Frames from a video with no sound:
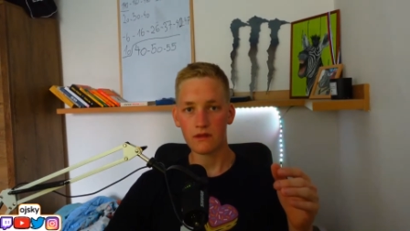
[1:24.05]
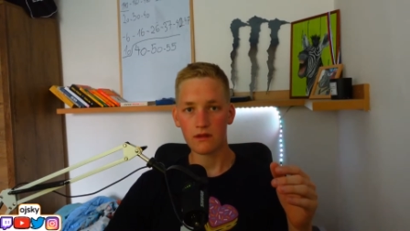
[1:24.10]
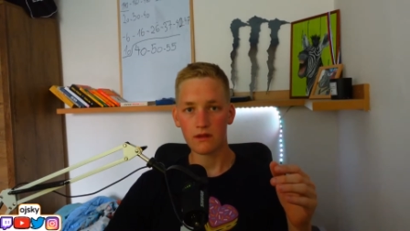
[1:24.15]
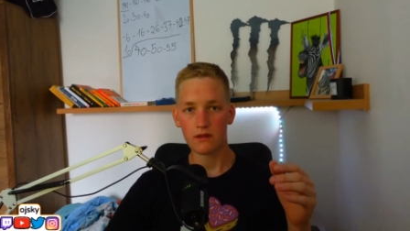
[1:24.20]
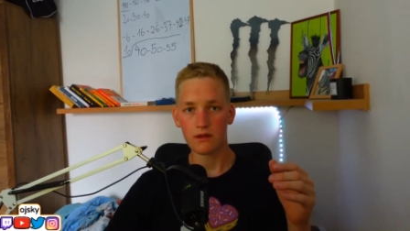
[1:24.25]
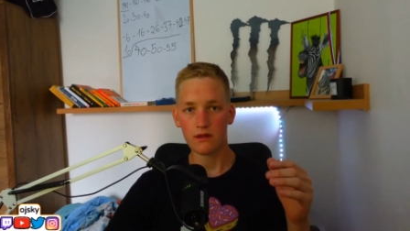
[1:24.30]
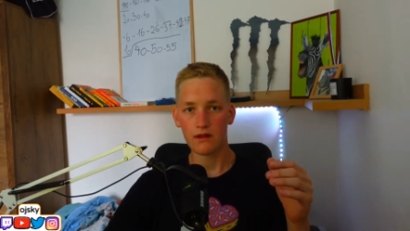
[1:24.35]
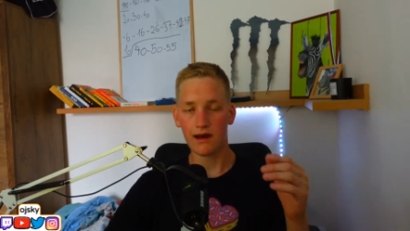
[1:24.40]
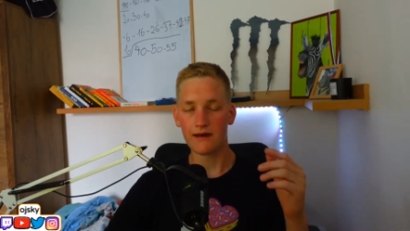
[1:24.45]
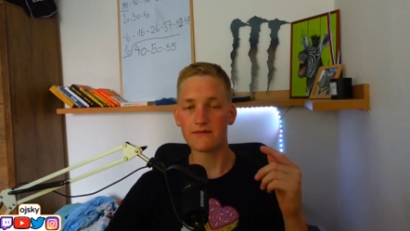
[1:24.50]

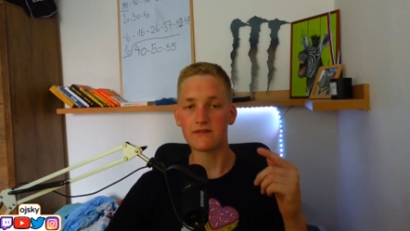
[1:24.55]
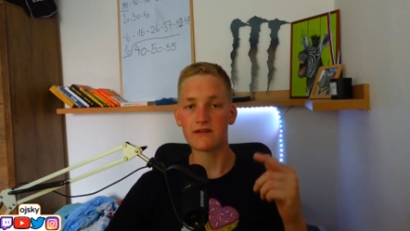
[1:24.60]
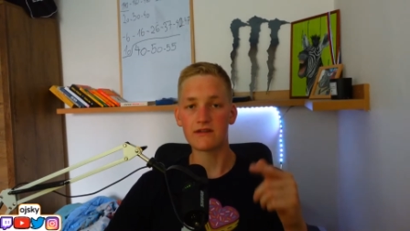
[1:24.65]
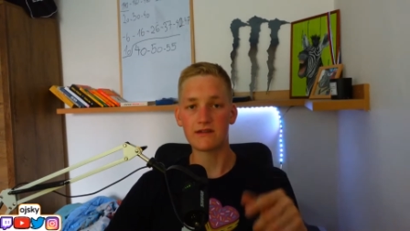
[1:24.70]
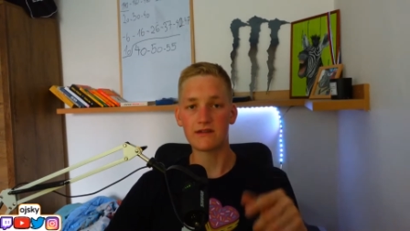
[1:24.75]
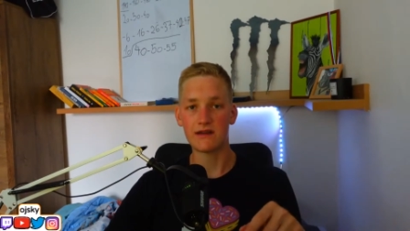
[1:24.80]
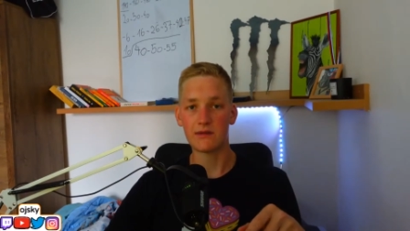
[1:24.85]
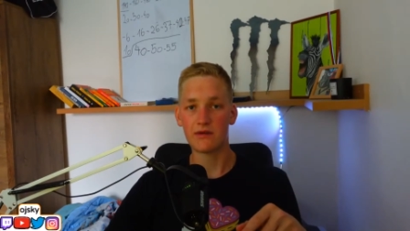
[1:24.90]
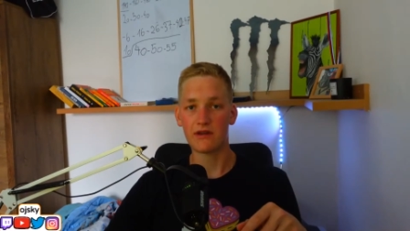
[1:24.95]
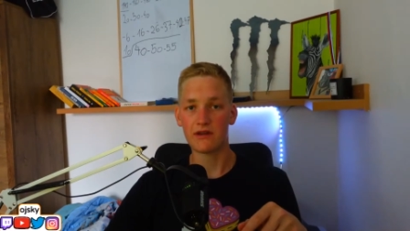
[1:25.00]
After 3
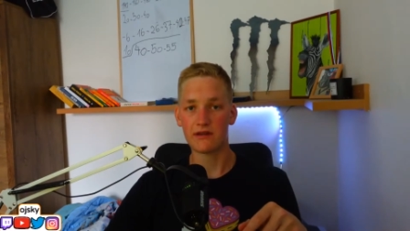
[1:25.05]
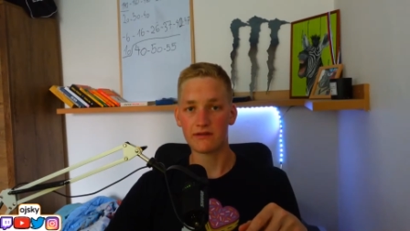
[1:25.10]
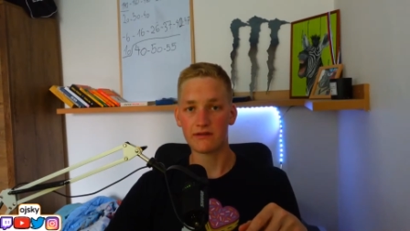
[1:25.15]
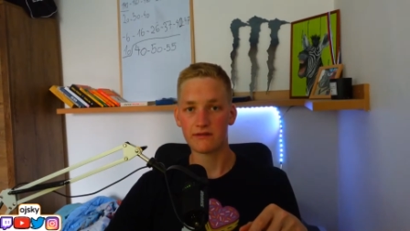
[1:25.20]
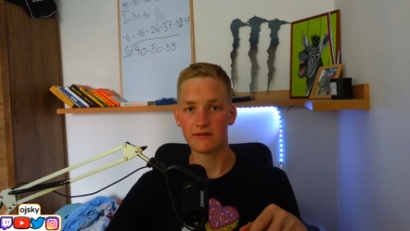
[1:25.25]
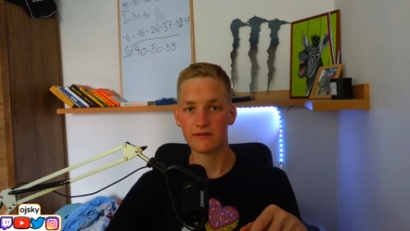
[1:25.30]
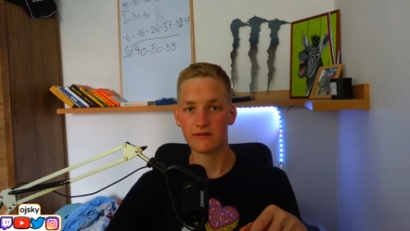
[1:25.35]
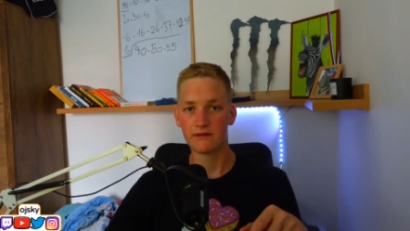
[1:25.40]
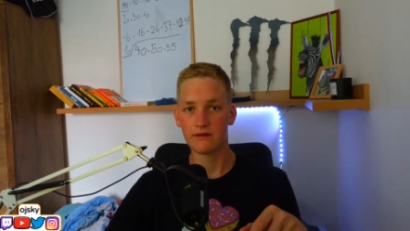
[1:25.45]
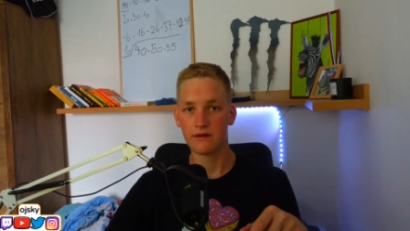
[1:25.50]
minutes,
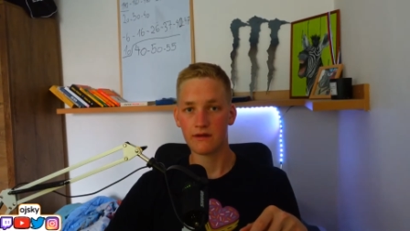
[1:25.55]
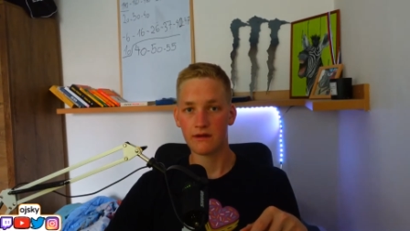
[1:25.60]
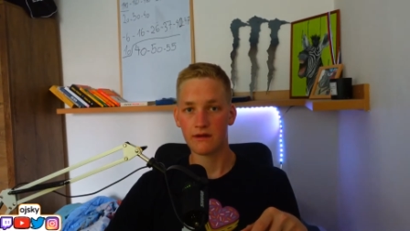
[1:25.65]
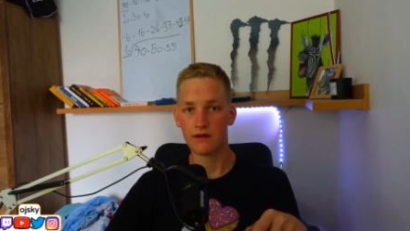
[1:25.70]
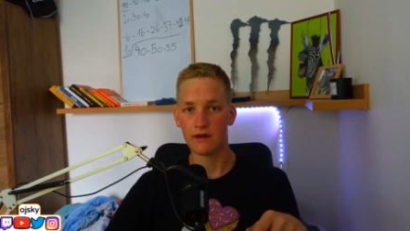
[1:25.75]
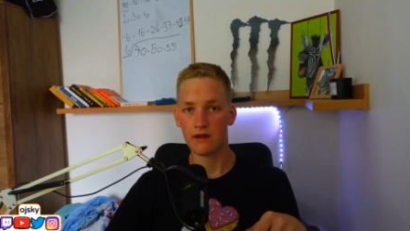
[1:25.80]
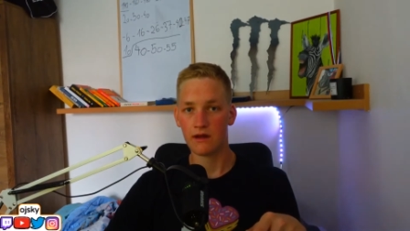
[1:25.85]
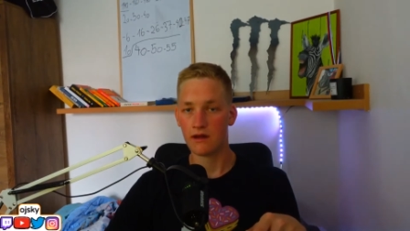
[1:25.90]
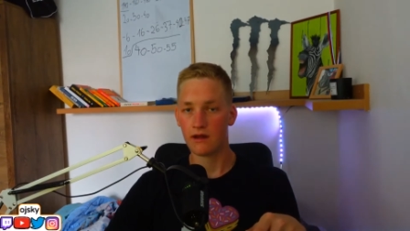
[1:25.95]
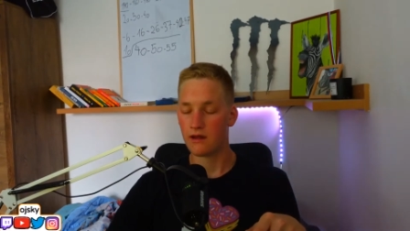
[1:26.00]

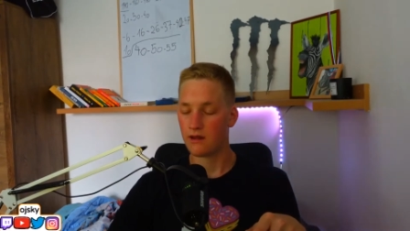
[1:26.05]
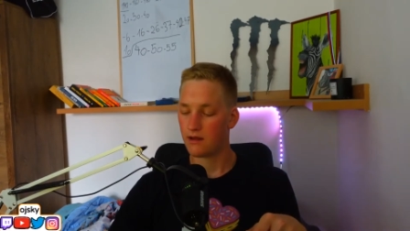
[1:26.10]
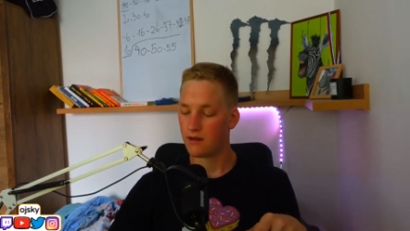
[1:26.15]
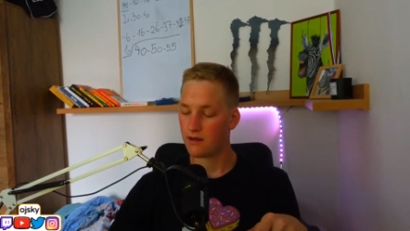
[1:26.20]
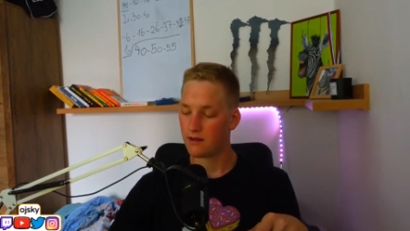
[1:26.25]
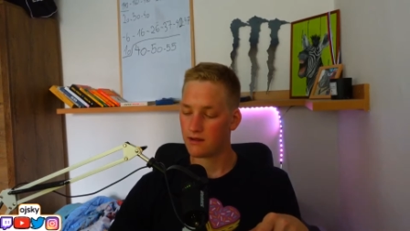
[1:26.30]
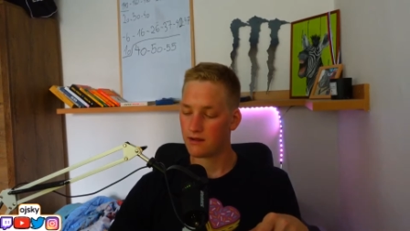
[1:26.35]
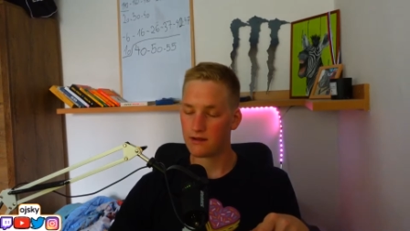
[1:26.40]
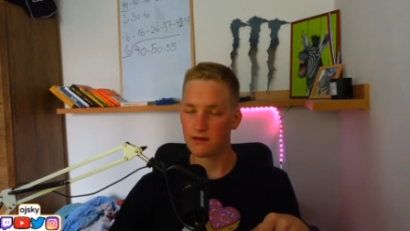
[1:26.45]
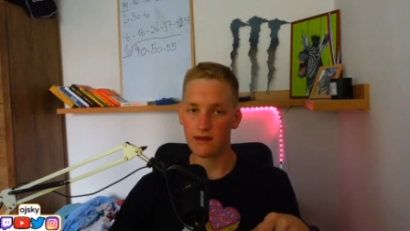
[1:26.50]

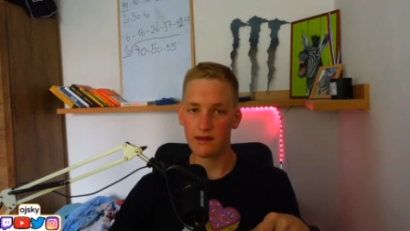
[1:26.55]
click